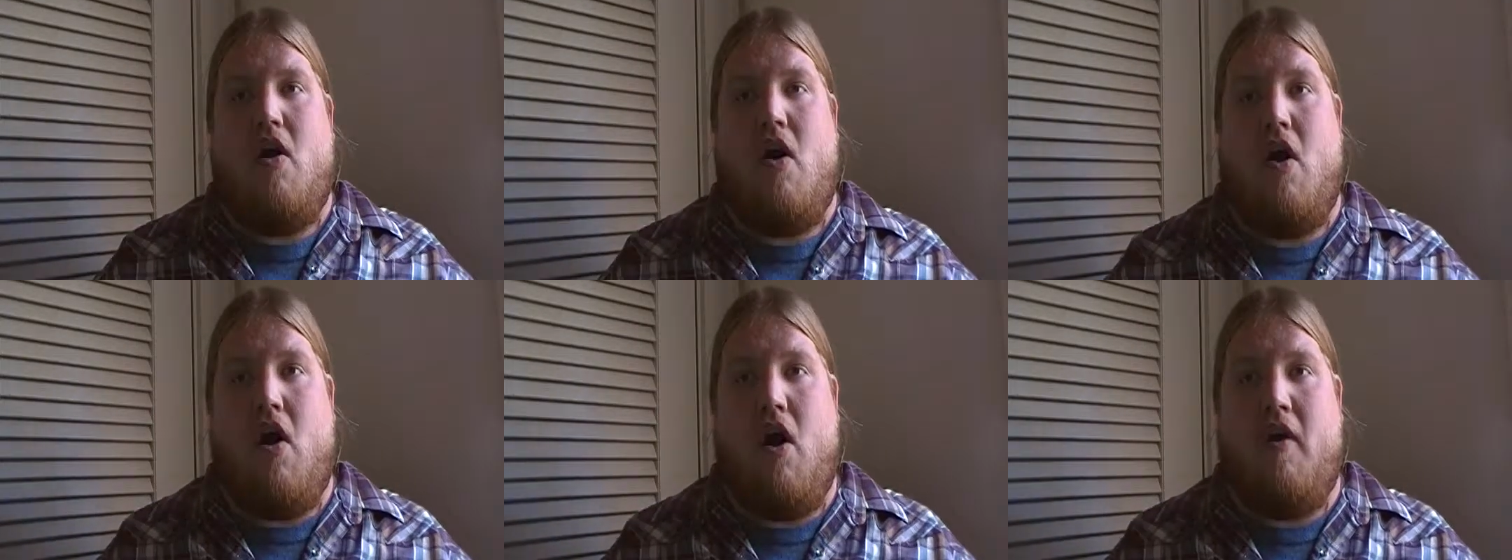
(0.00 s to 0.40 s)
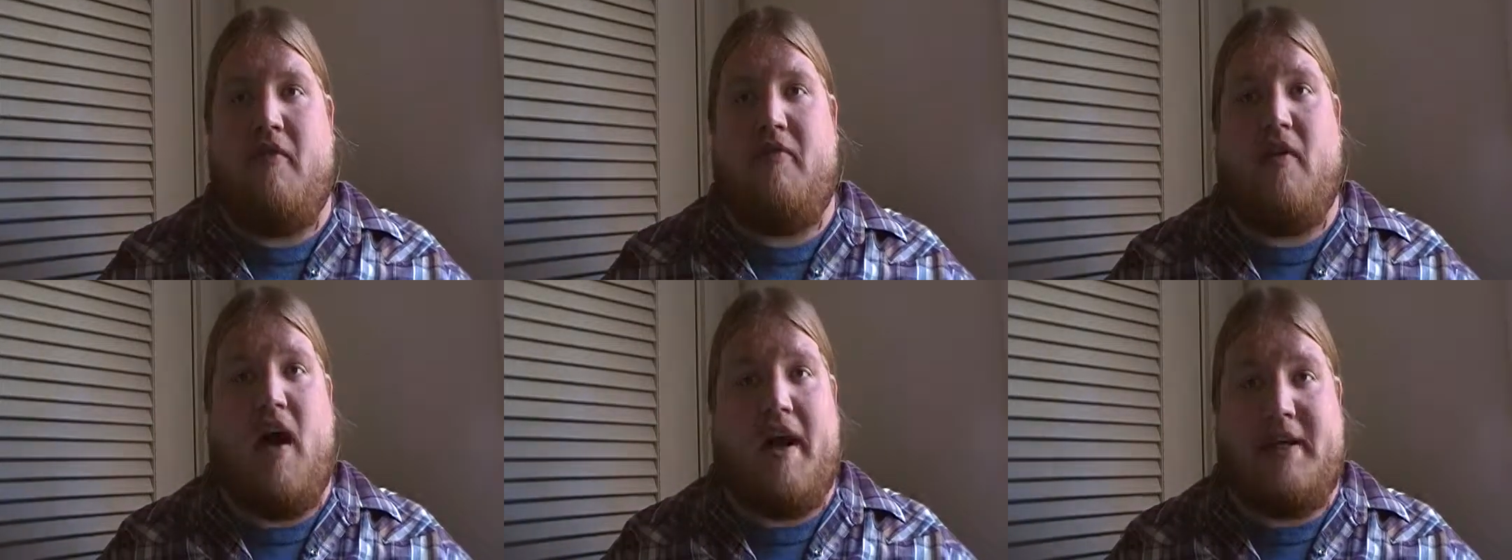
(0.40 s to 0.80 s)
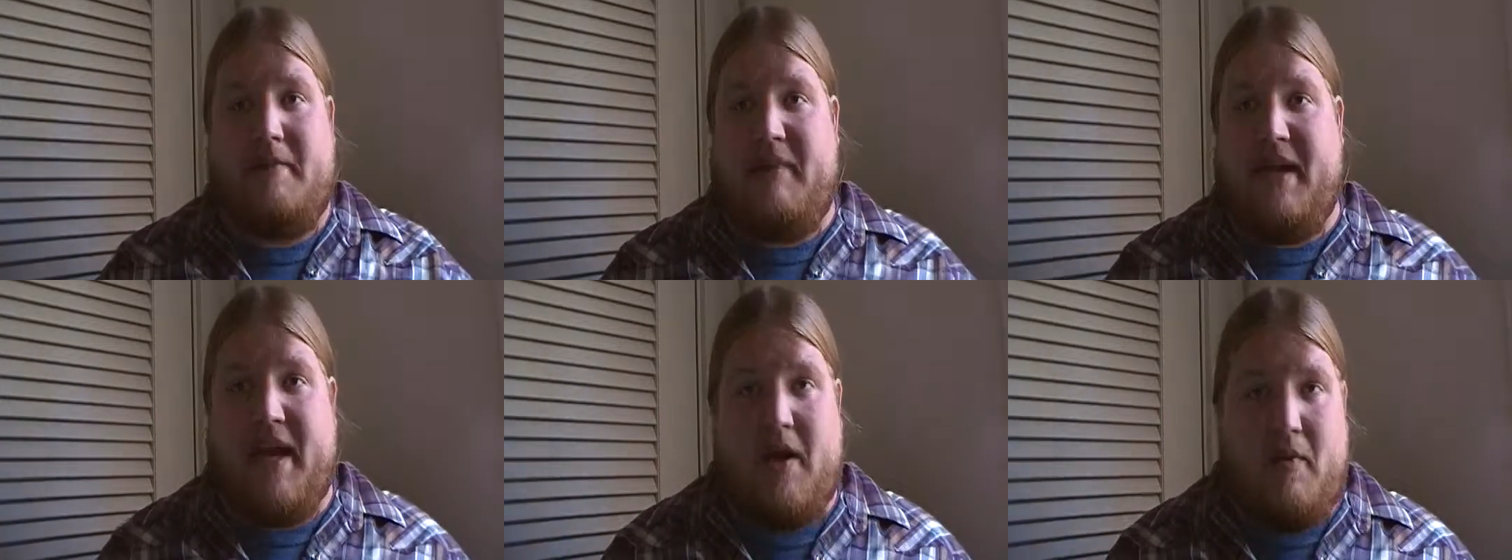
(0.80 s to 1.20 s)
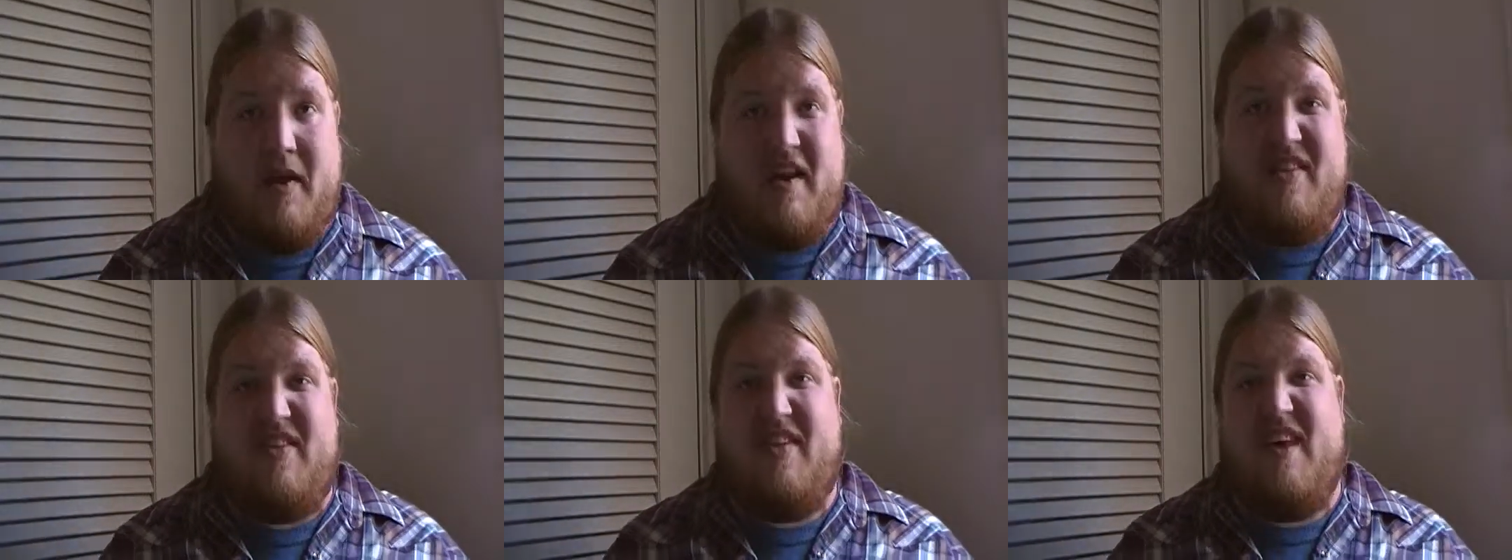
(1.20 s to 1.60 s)
are flawed to begin
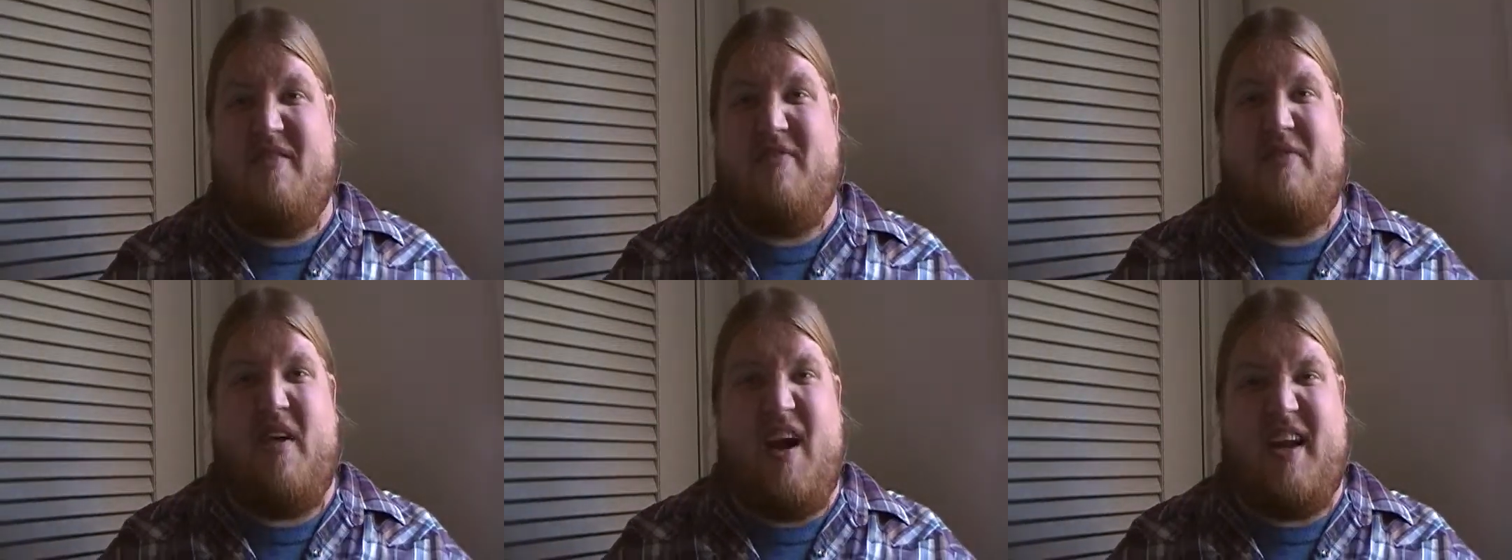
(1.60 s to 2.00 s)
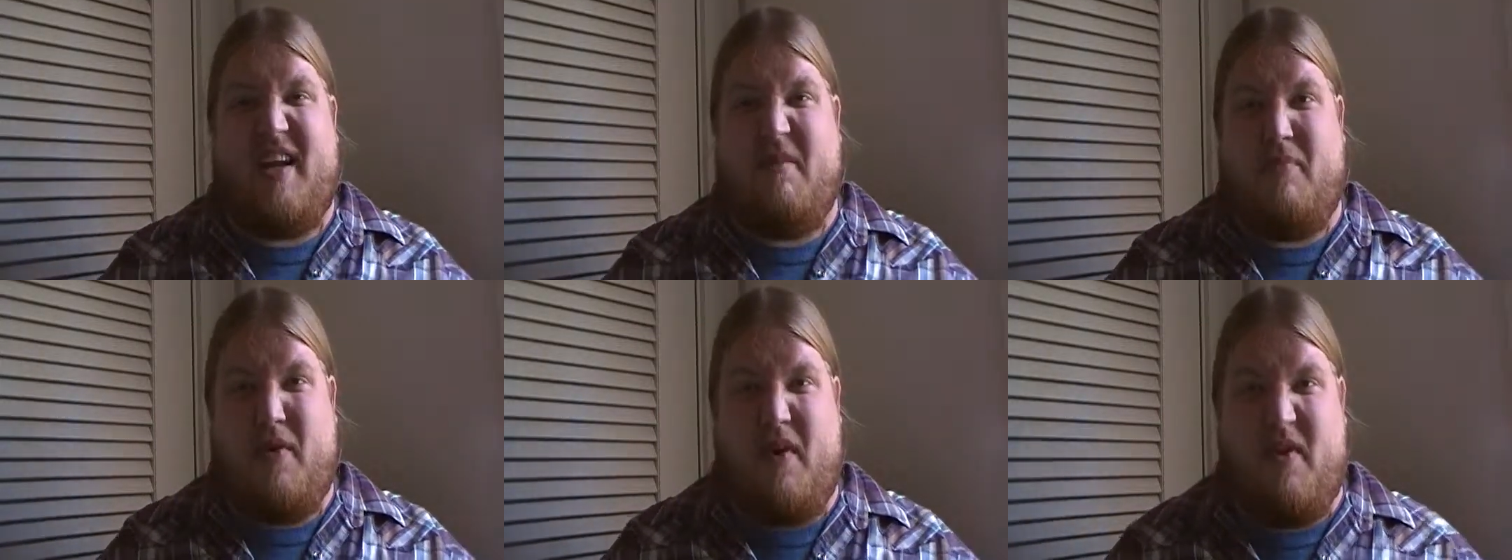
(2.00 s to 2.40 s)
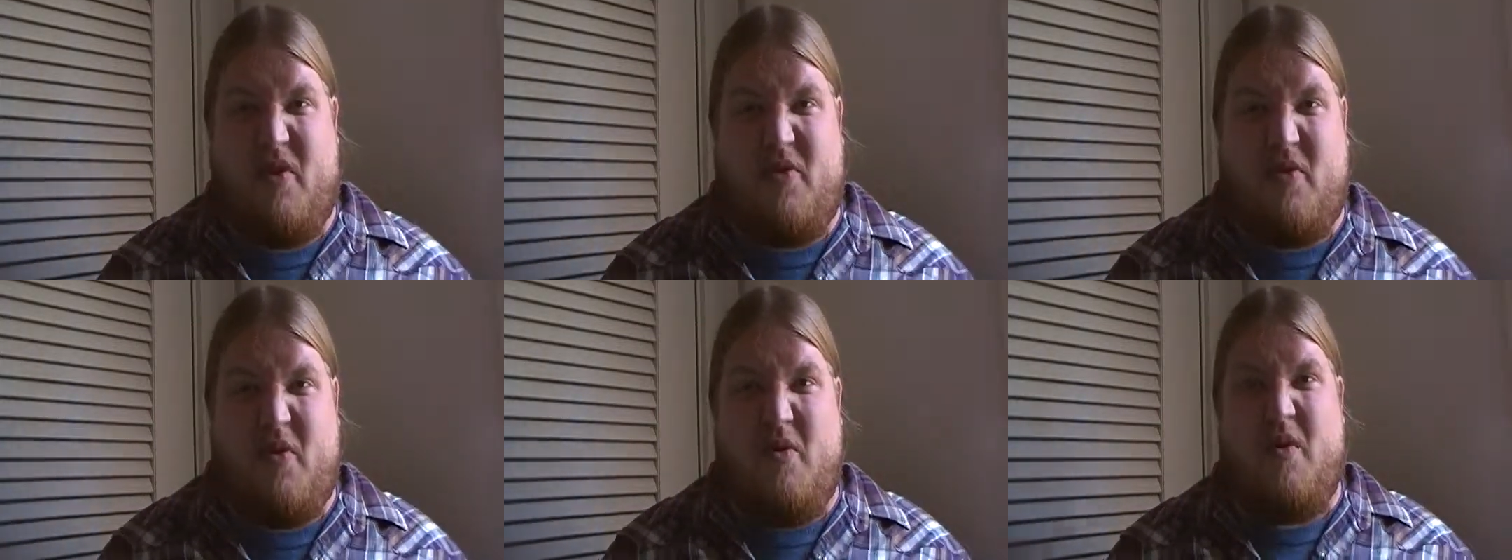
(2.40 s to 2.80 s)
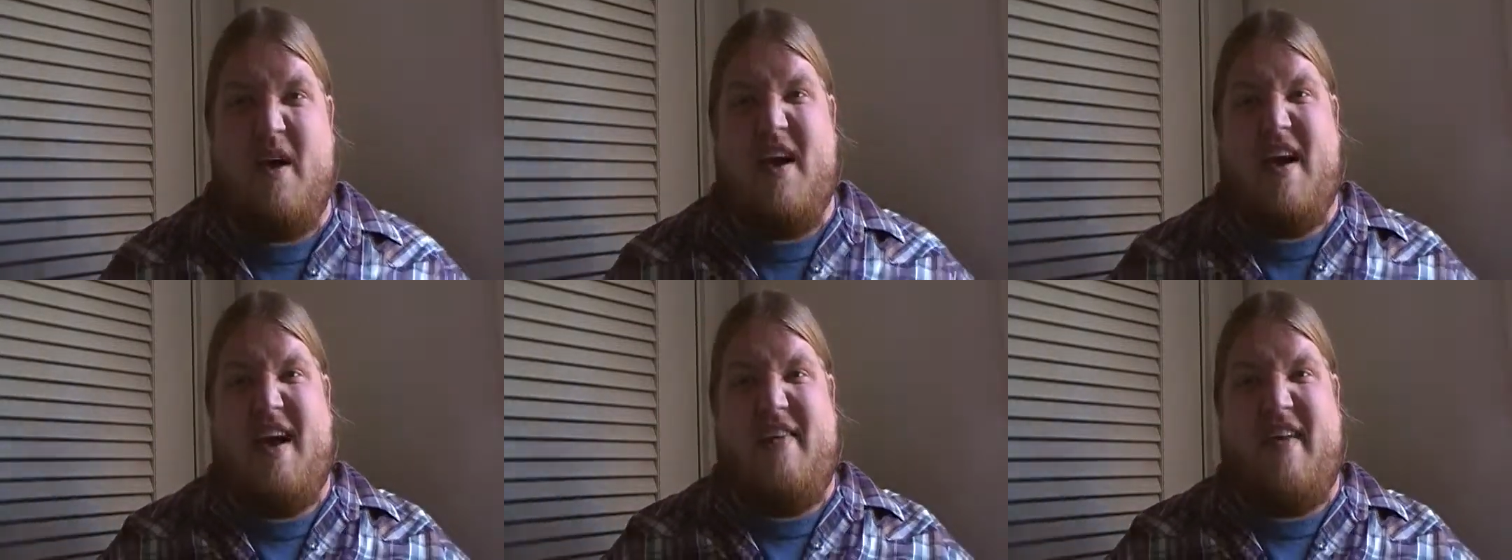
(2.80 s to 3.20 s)
with and flawed completely through,
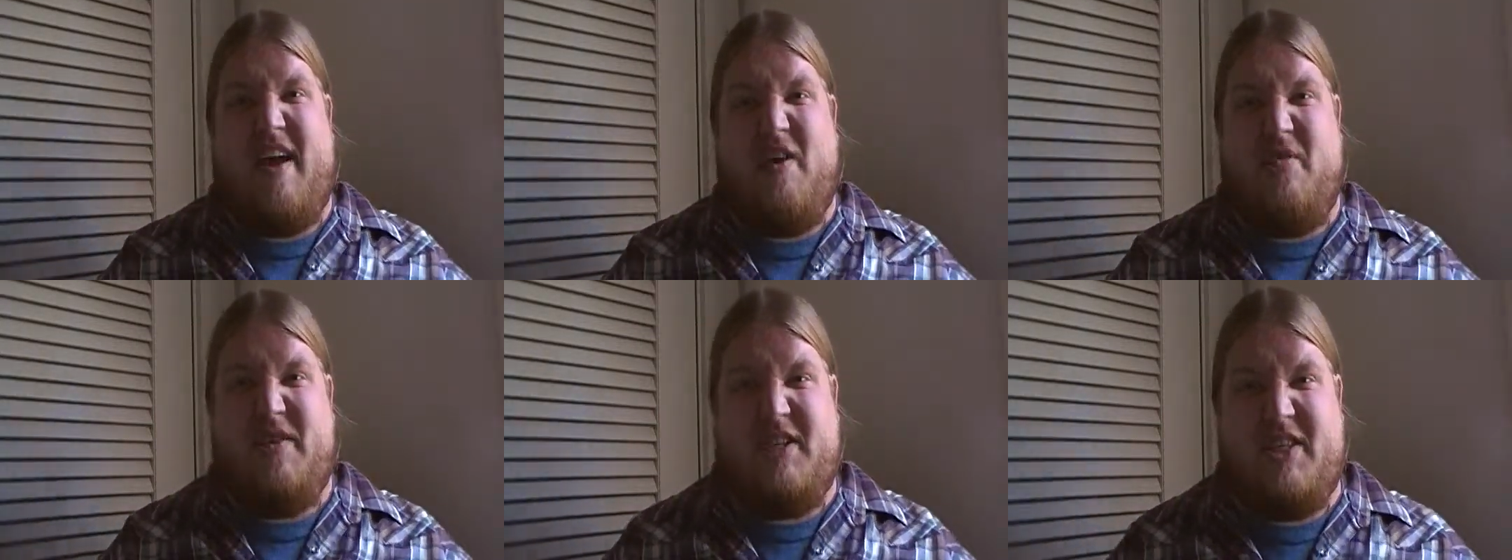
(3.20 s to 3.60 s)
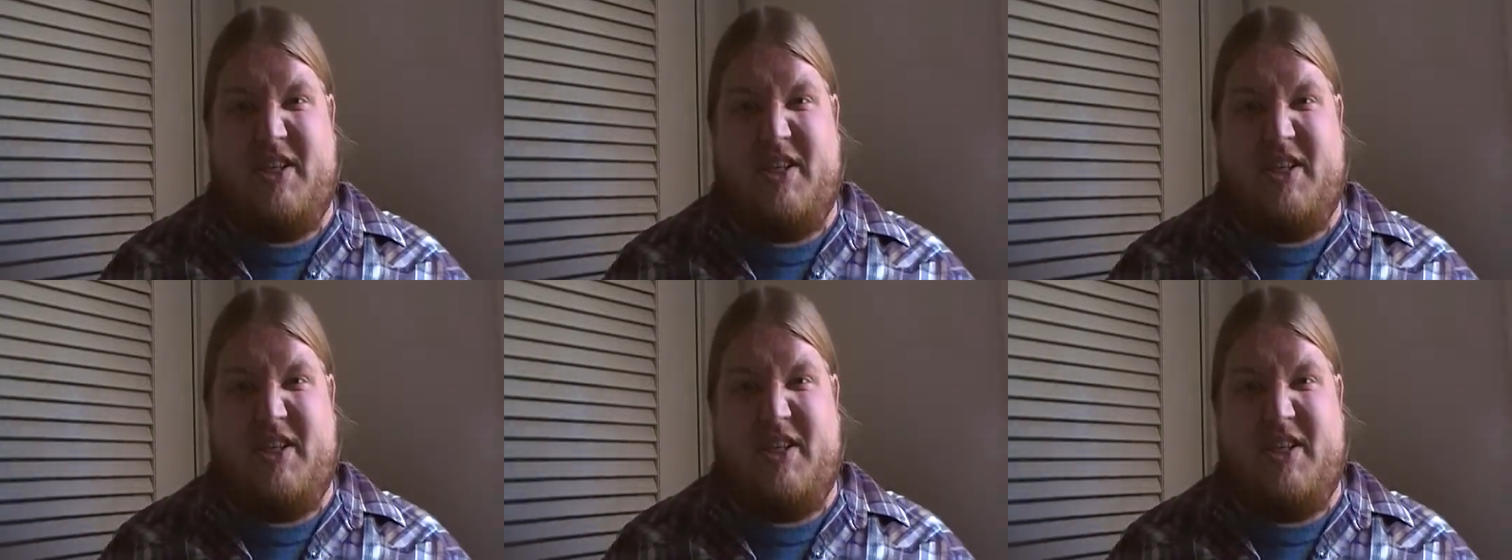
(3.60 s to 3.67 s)
and that U.S.